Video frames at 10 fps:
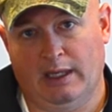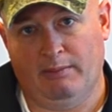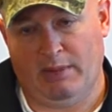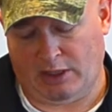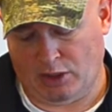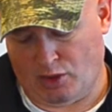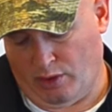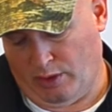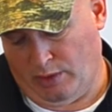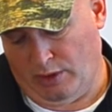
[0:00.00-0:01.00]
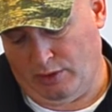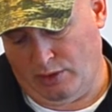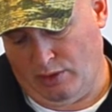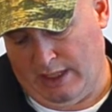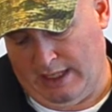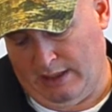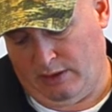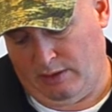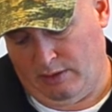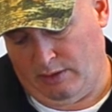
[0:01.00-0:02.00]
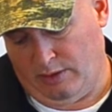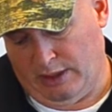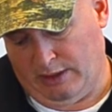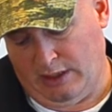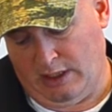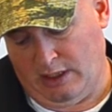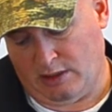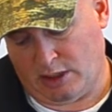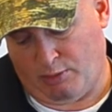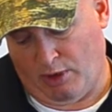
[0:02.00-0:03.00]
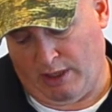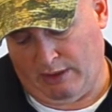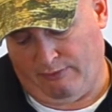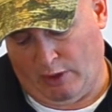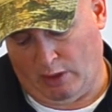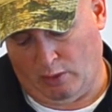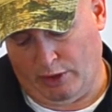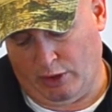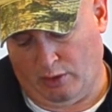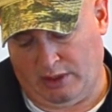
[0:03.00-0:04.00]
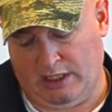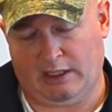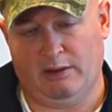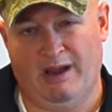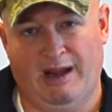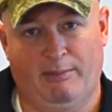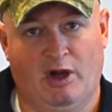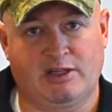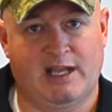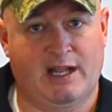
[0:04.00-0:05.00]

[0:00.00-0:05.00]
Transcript: making sure that when you do that, that the spring and follower don't kick the mag box